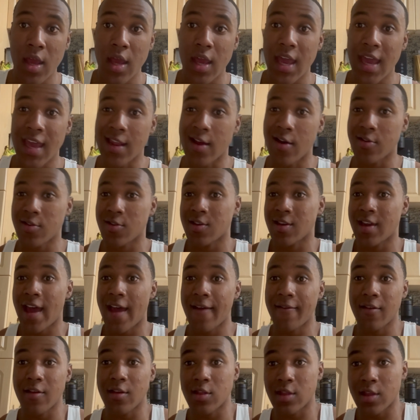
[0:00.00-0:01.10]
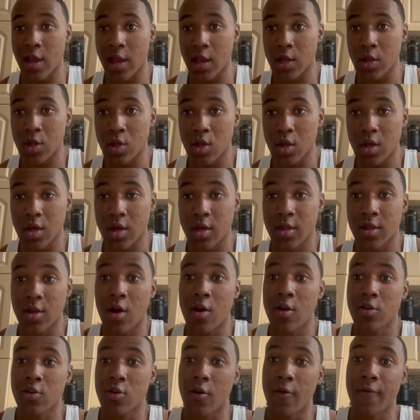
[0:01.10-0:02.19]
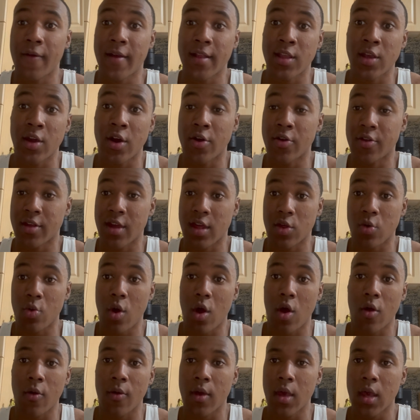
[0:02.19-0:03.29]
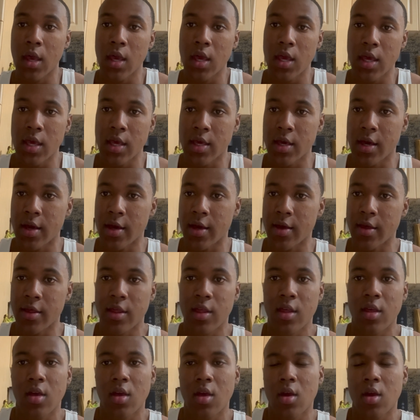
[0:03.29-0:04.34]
and also having that it's also affecting others as well, because